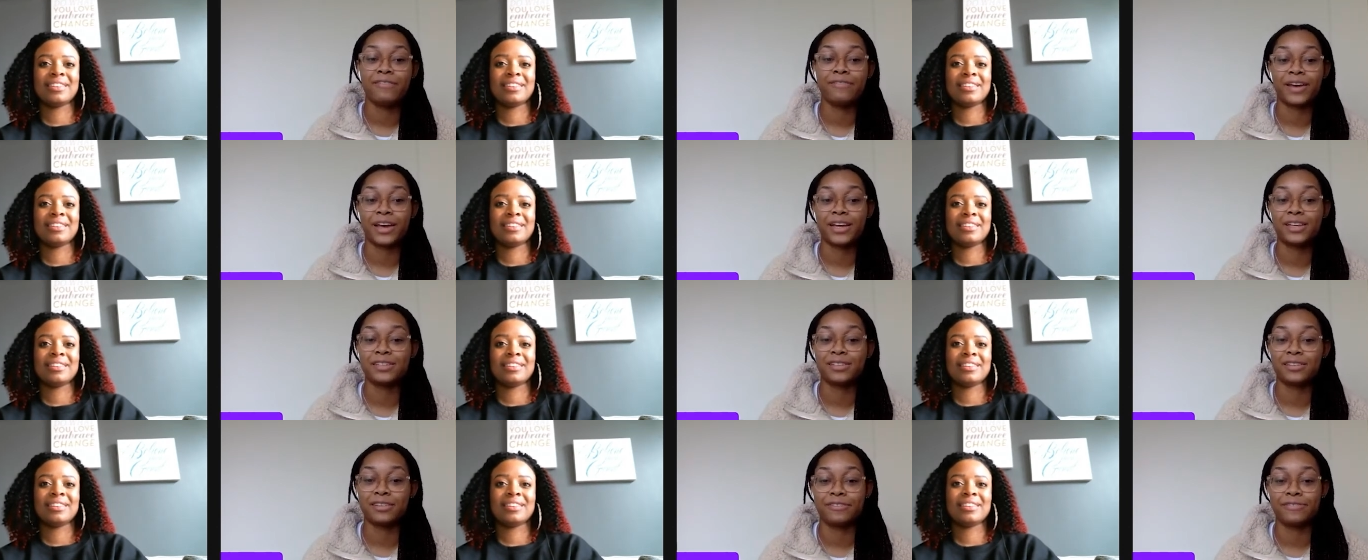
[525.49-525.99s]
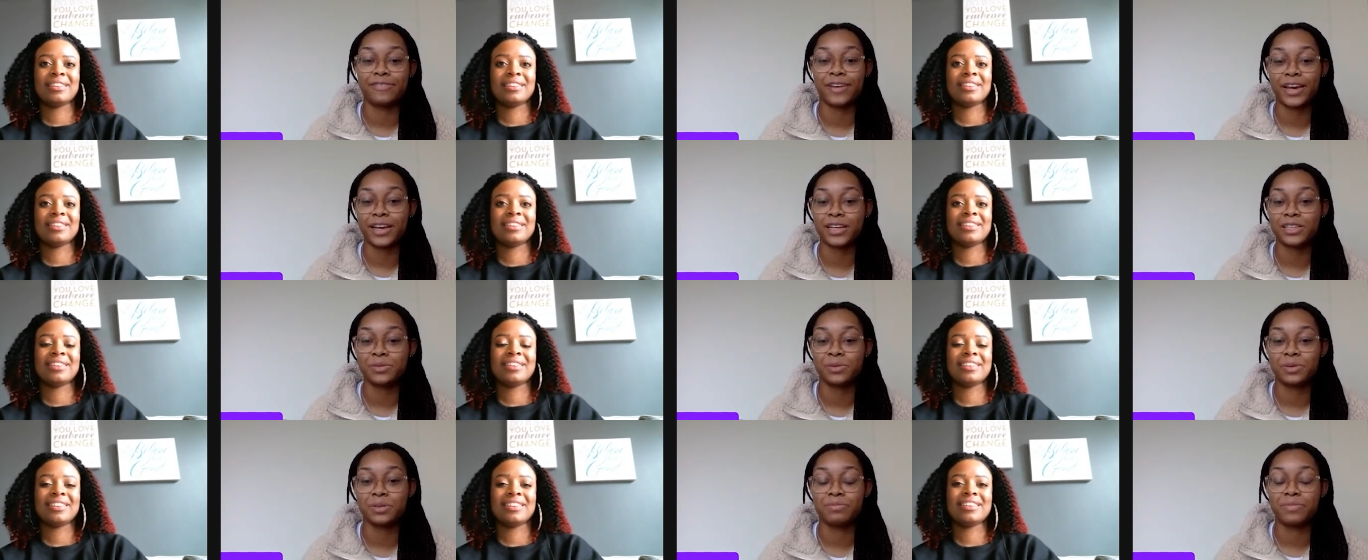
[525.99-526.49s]
Speaker 1: face to
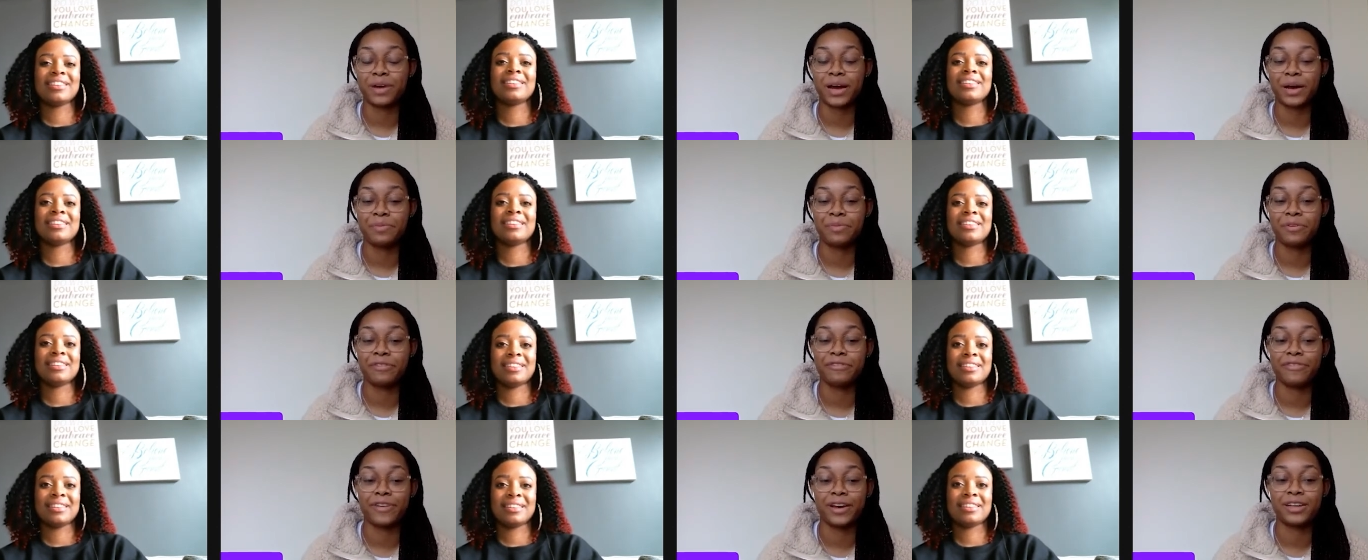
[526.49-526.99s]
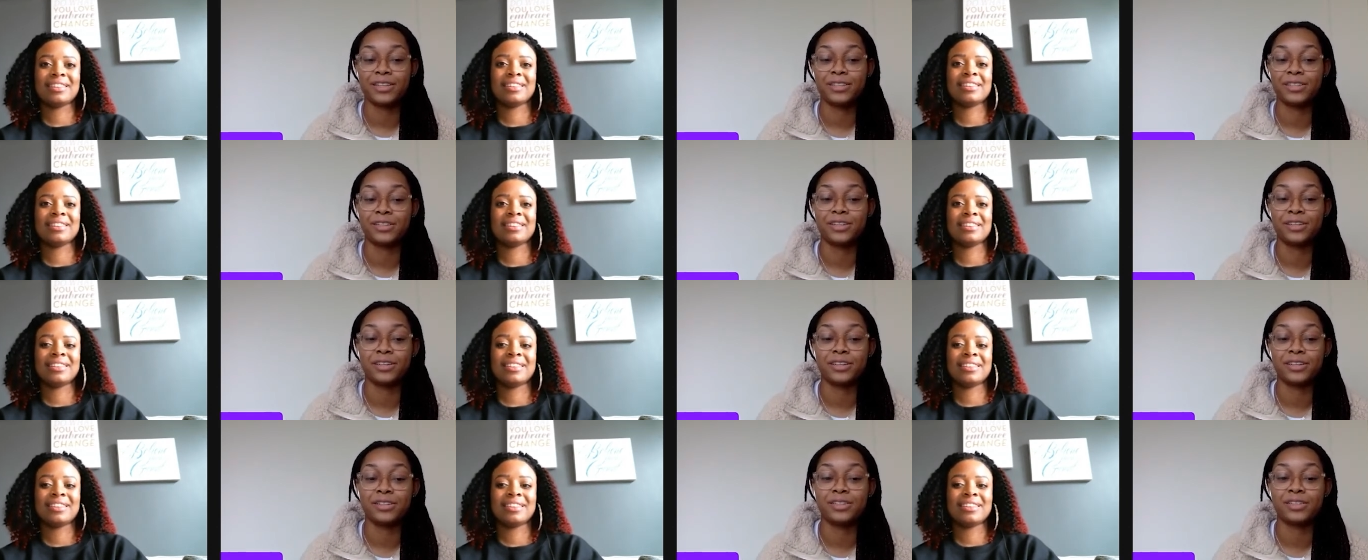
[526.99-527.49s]
face with my
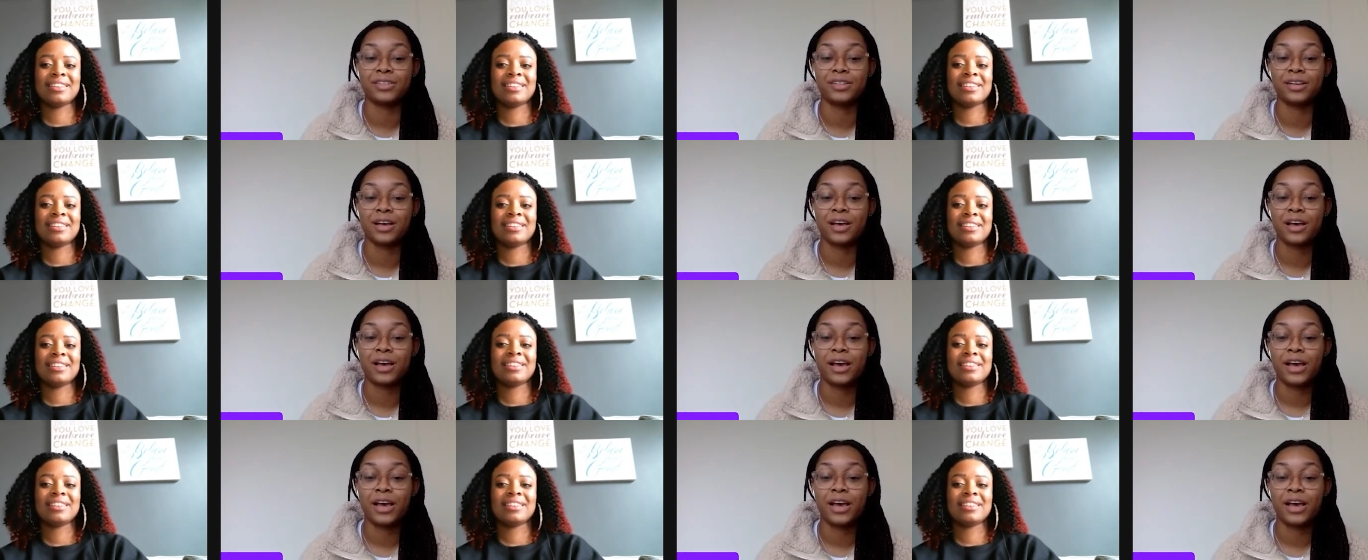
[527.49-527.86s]
professors